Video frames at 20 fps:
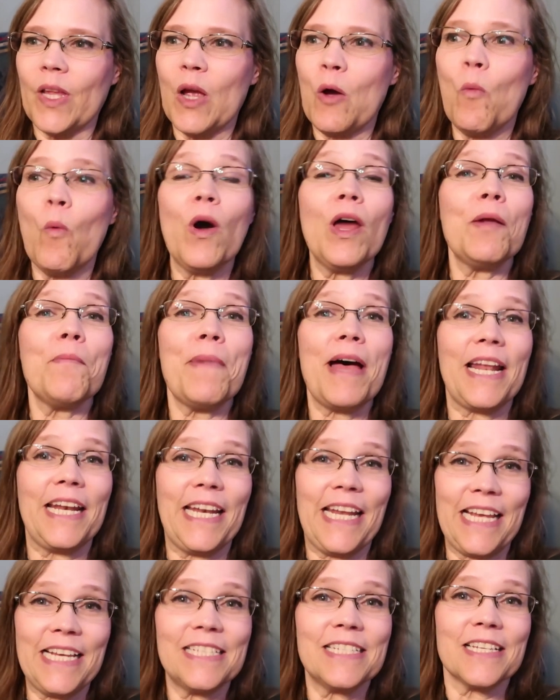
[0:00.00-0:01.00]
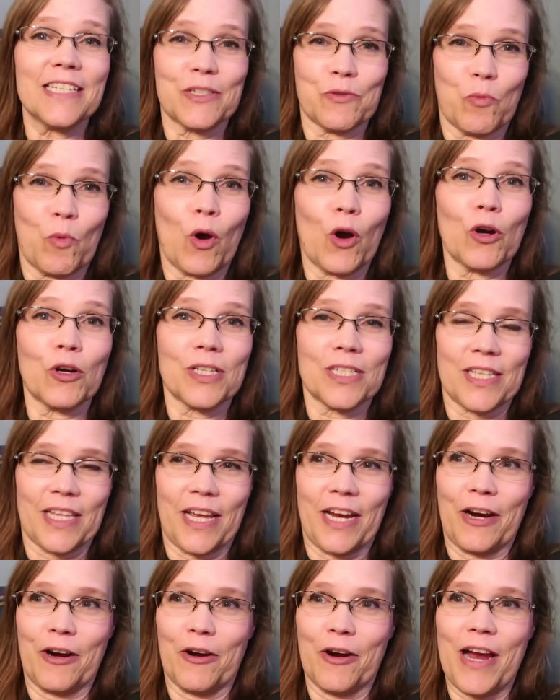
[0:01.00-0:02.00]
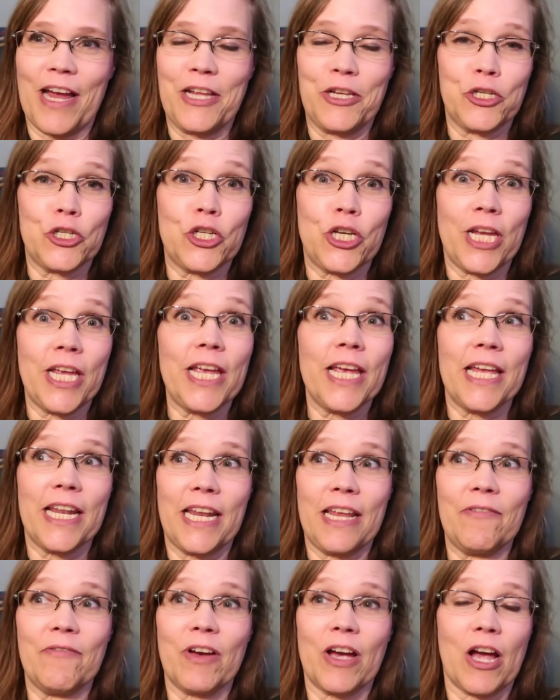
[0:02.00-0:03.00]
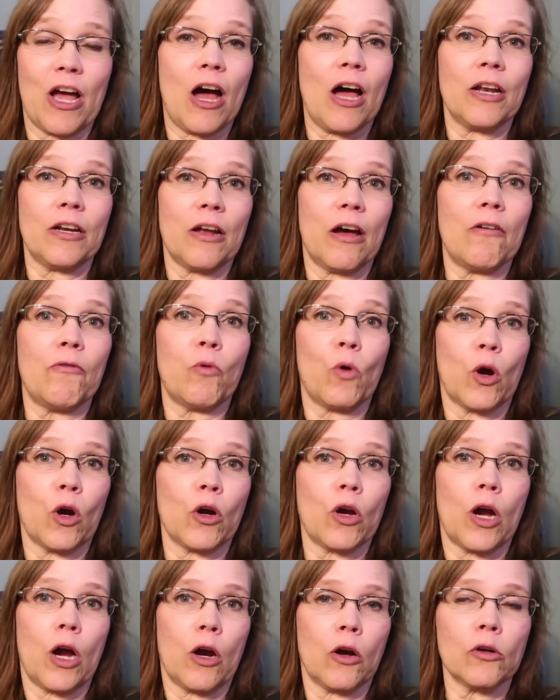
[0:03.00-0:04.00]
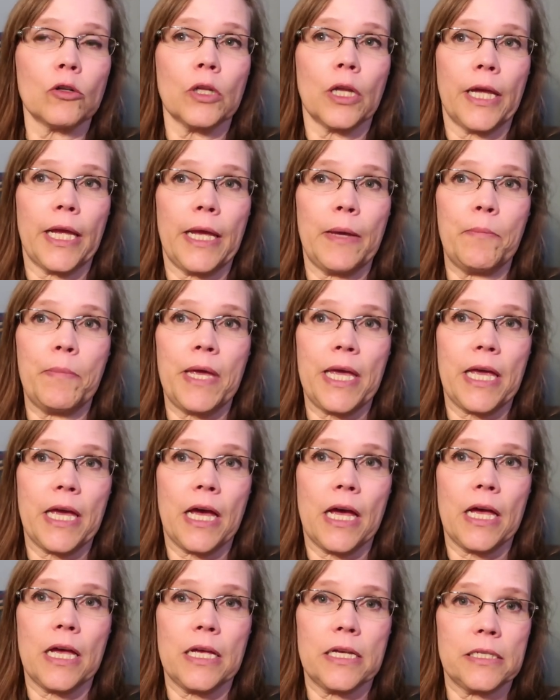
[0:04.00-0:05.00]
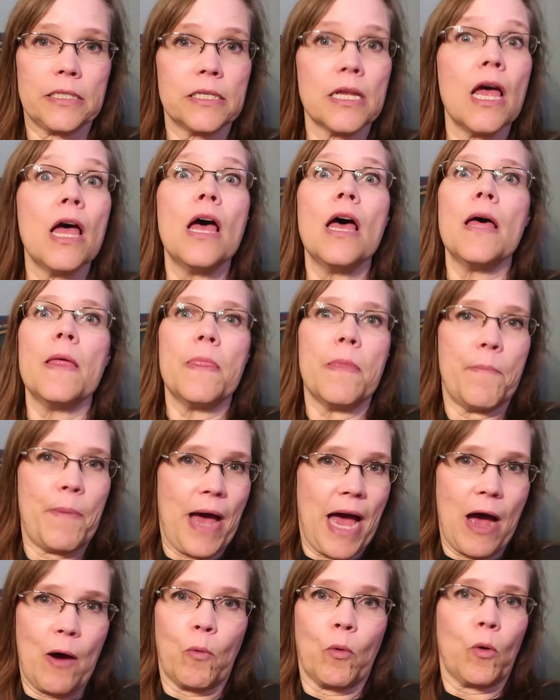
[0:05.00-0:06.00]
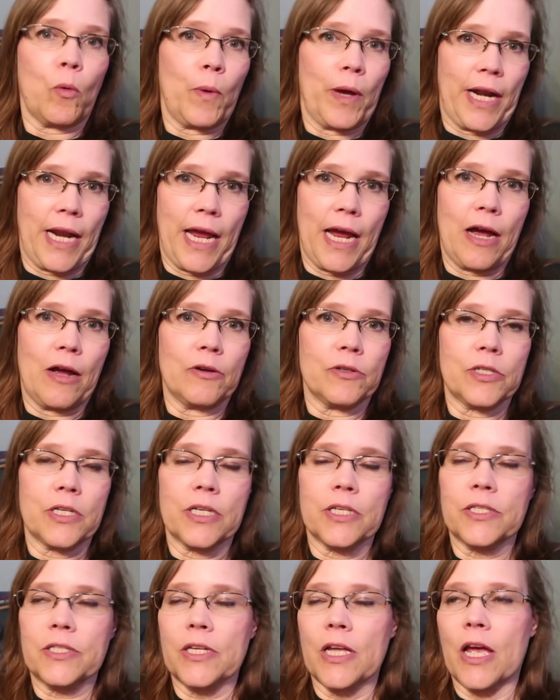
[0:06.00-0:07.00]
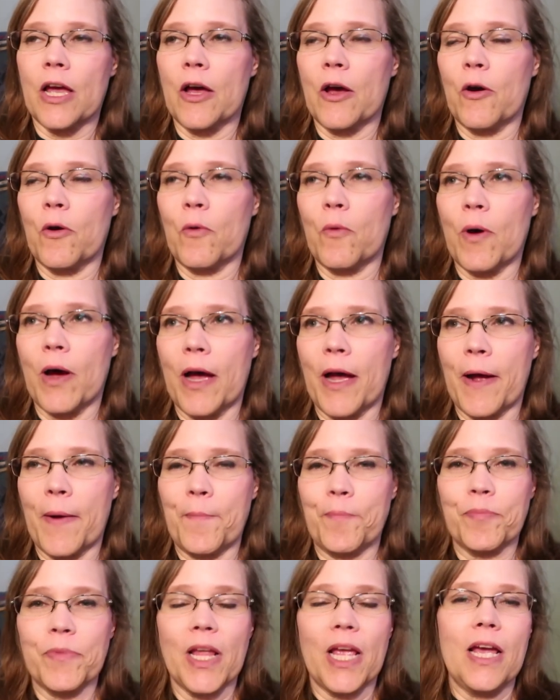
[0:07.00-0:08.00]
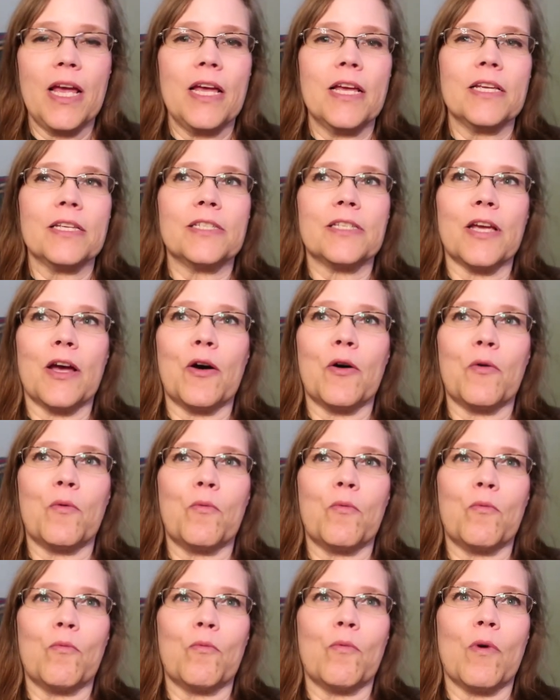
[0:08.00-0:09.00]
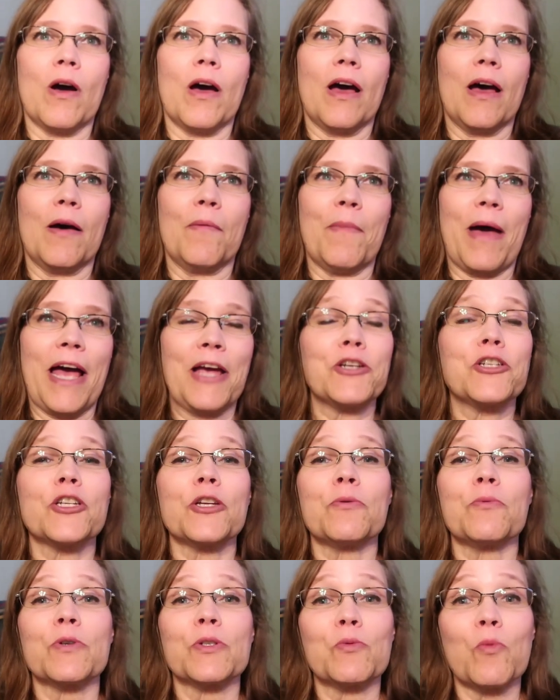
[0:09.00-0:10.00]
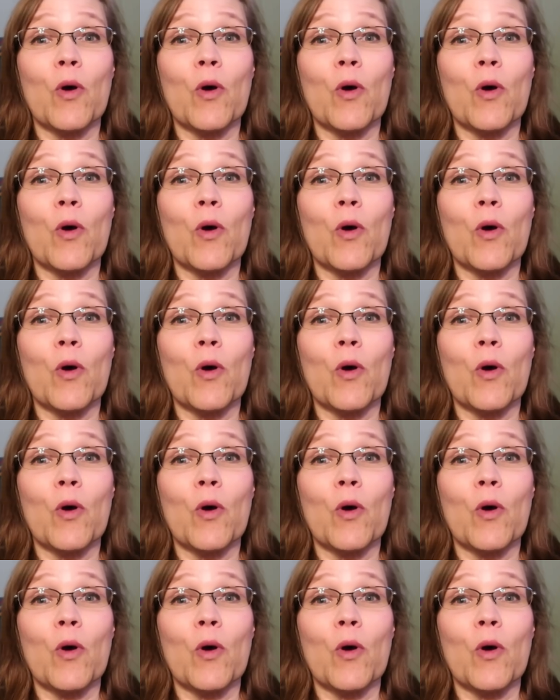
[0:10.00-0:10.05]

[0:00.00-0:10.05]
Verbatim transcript: one of my nieces works there and she had even gotten off work early because the power went out. So, um, so um, Ashley was